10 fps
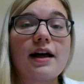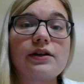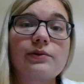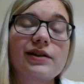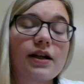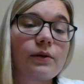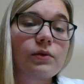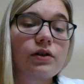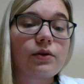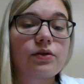I don't think I
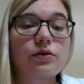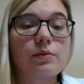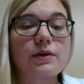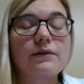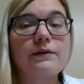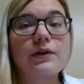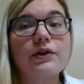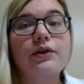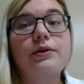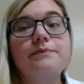want to go through with
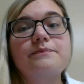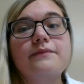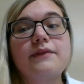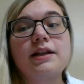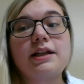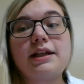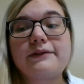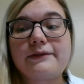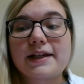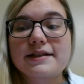further
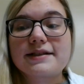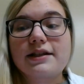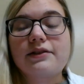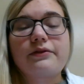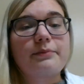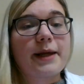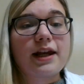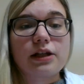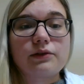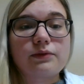invasive,
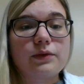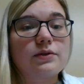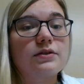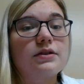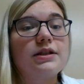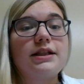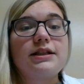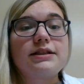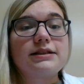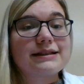painful,
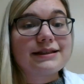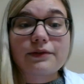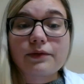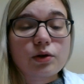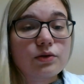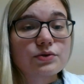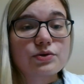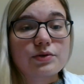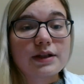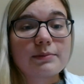difficult
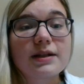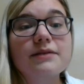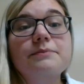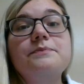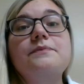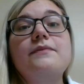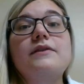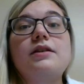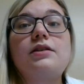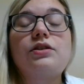treatment.
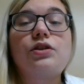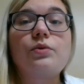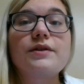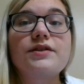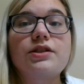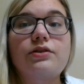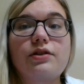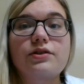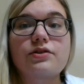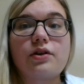You as the
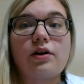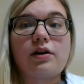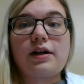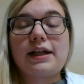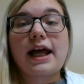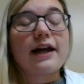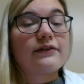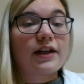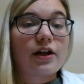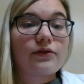nurse are an
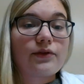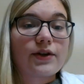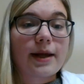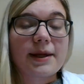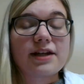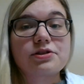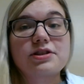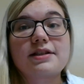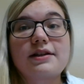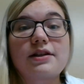advocate for that
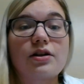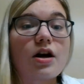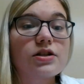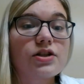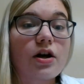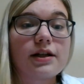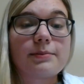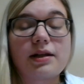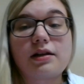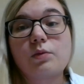patient and their
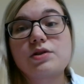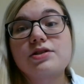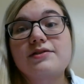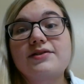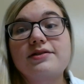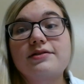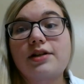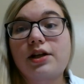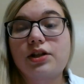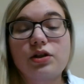autonomy, which is
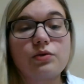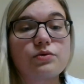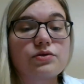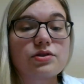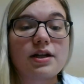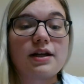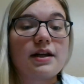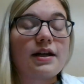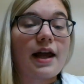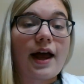a huge
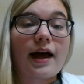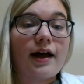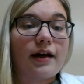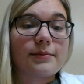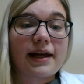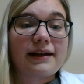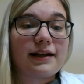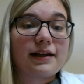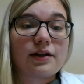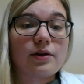
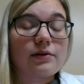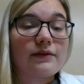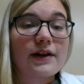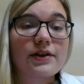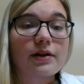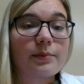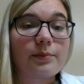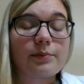ANA Code of Ethics